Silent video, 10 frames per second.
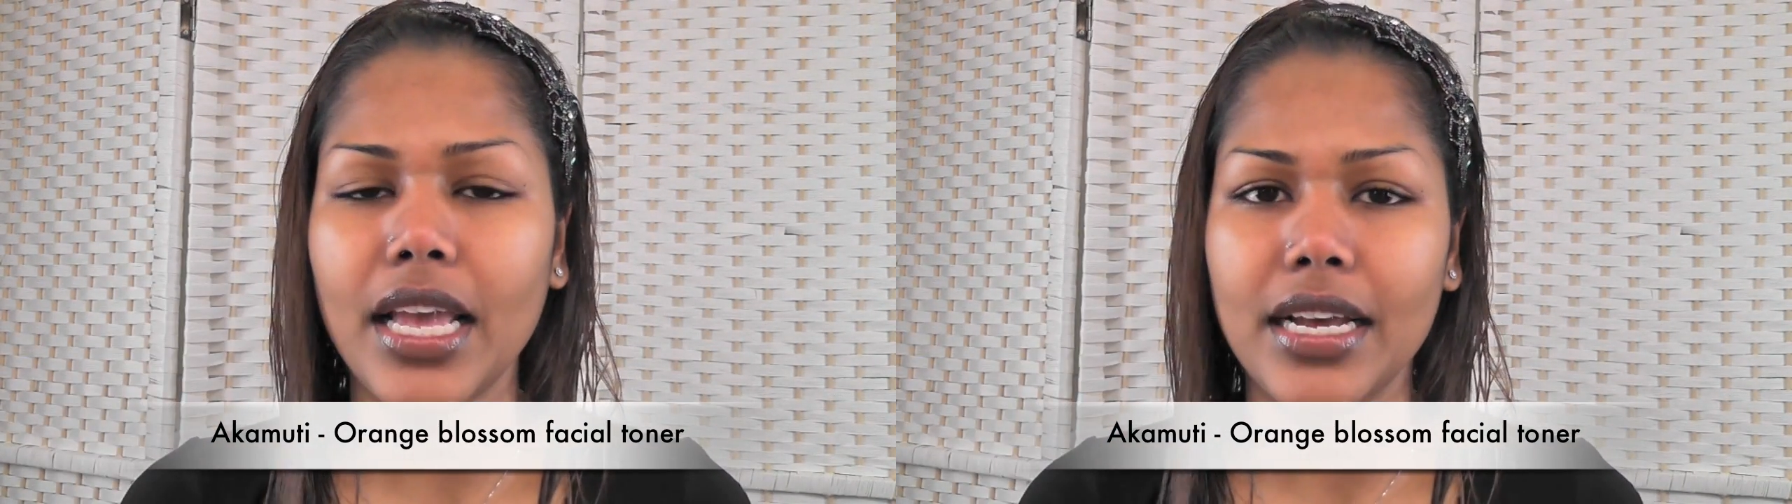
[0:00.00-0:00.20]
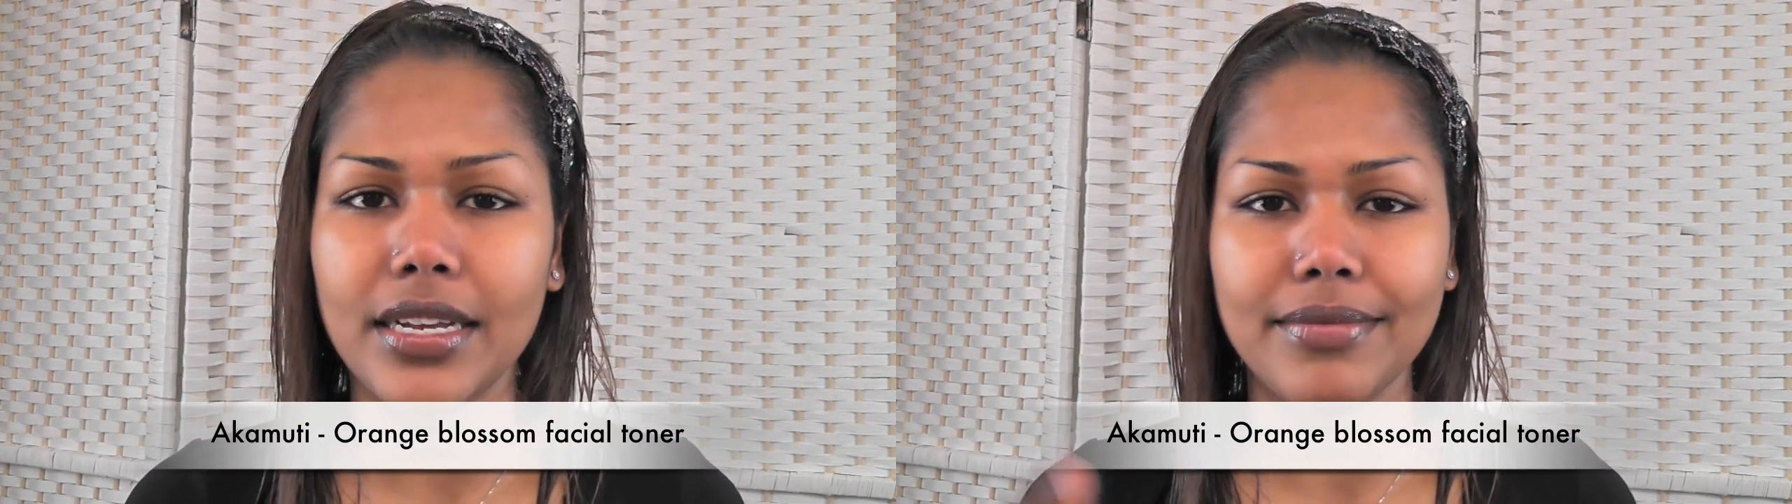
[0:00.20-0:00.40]

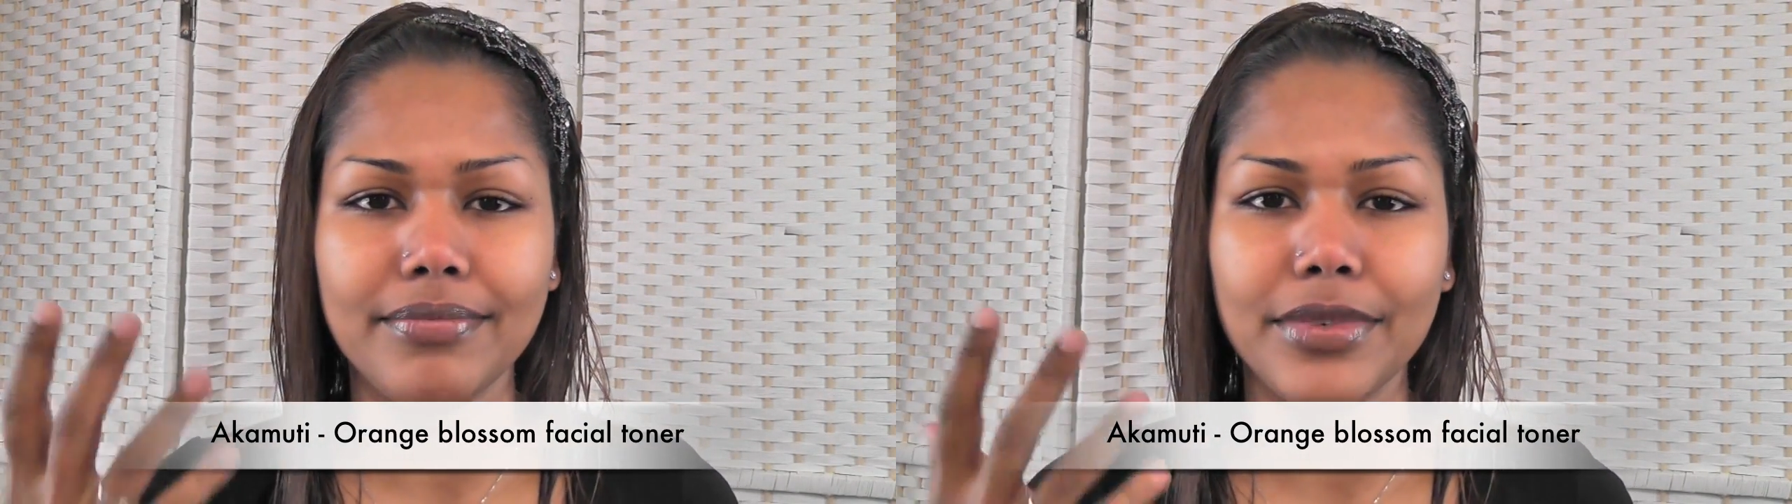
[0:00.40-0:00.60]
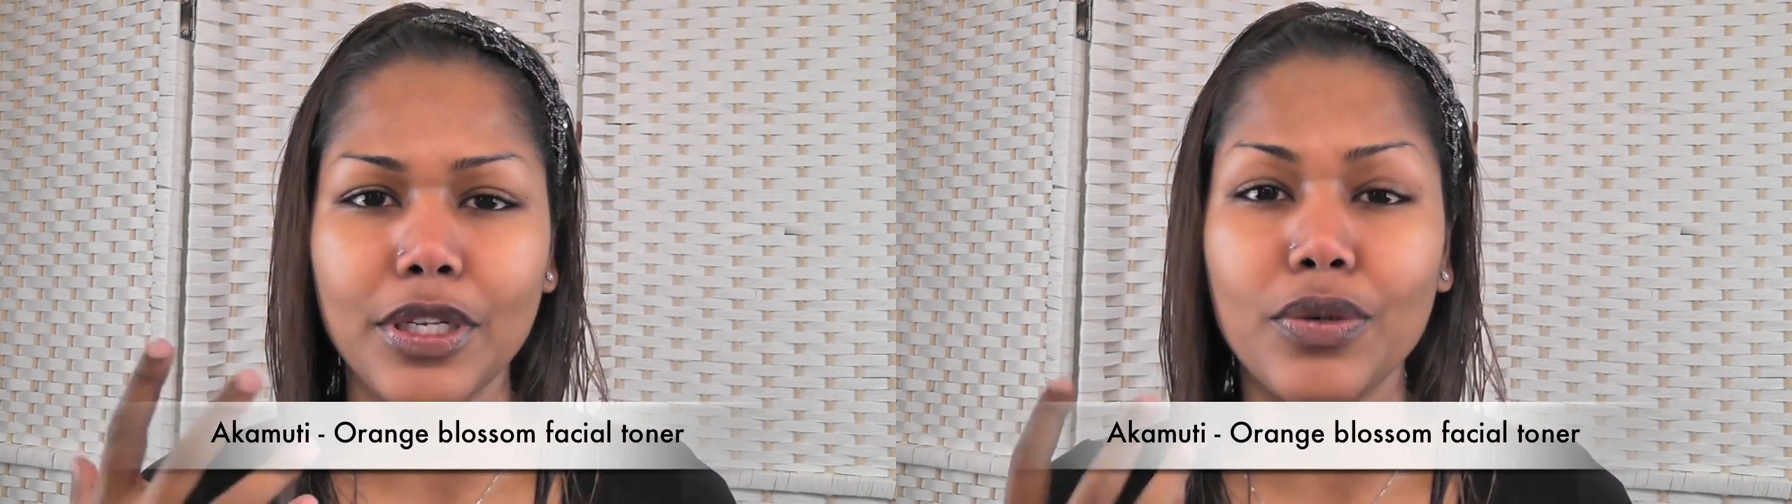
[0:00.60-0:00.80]

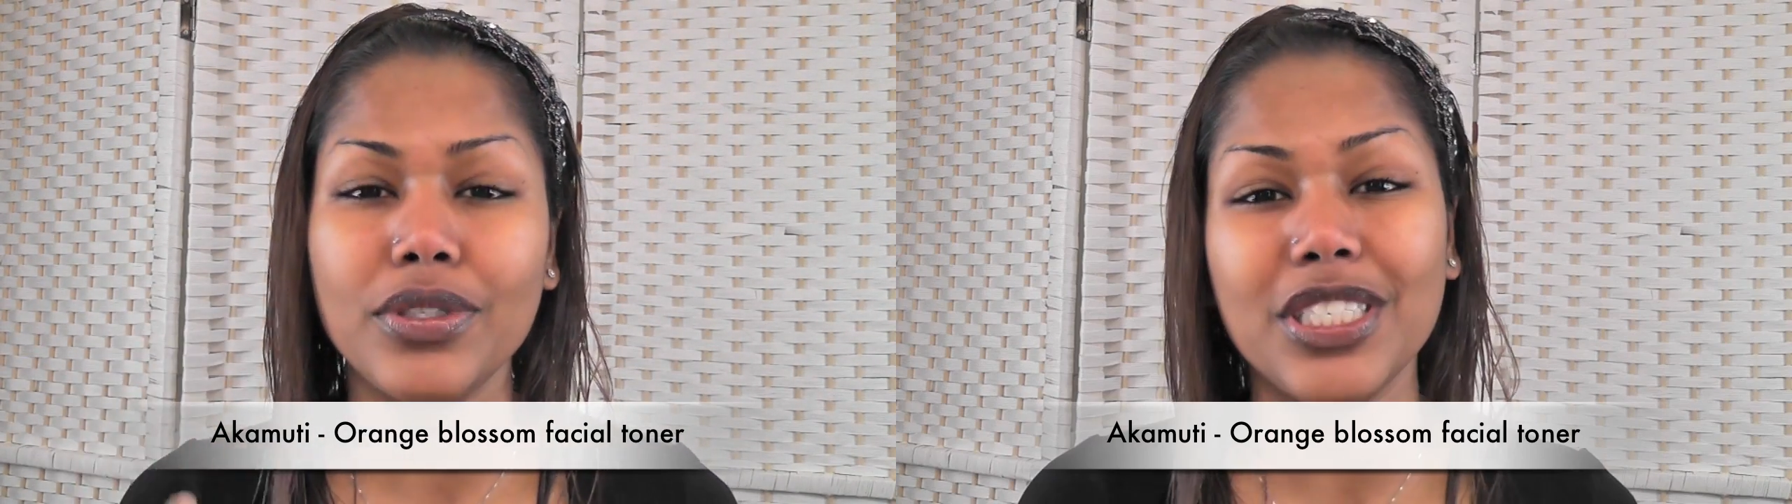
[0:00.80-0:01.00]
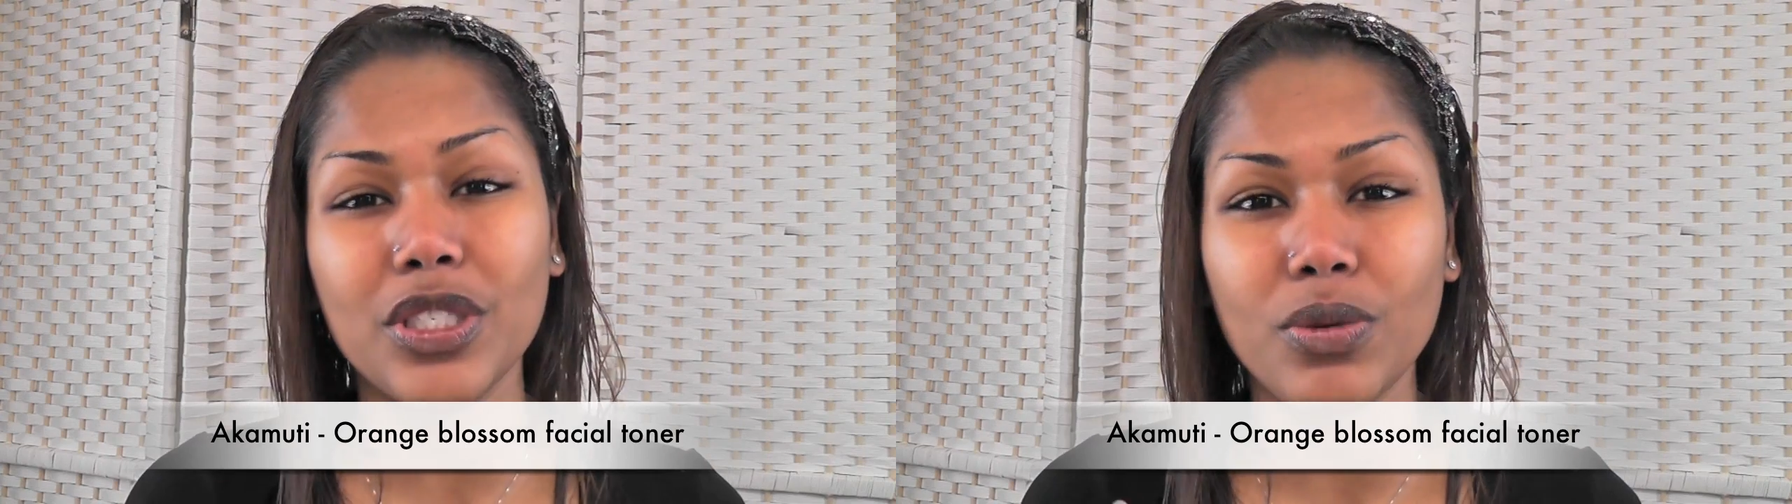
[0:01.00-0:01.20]
um, you
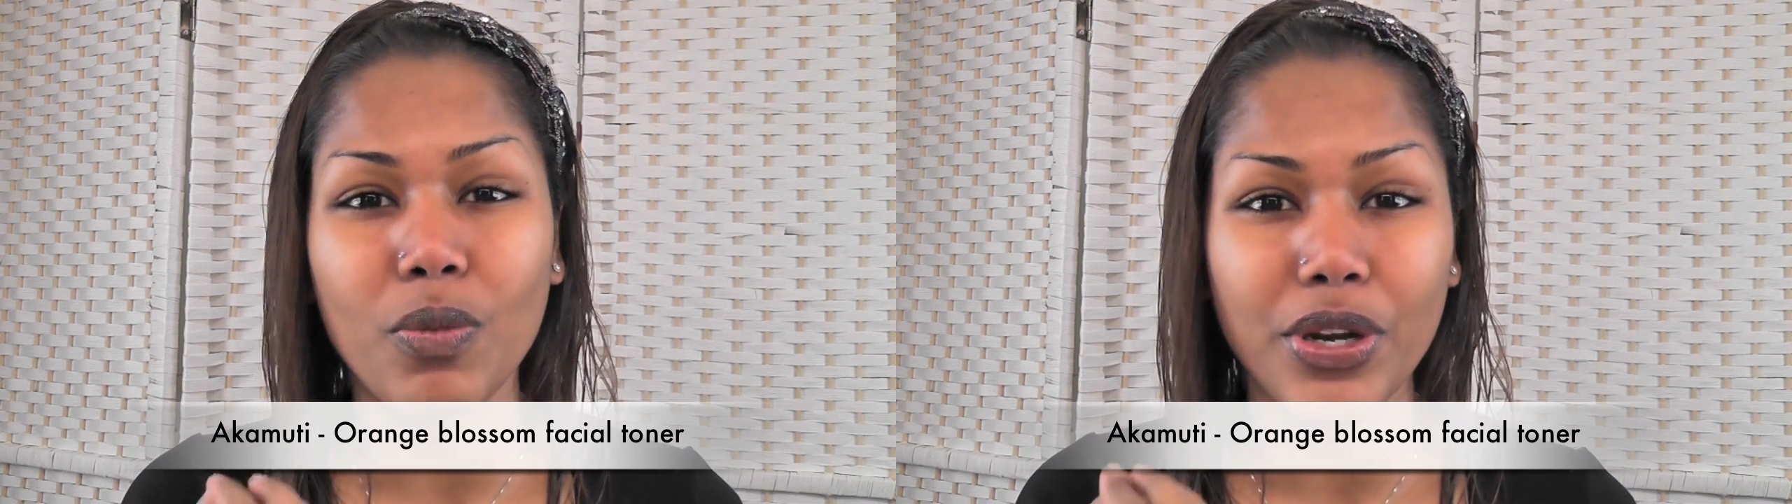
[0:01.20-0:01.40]
know just to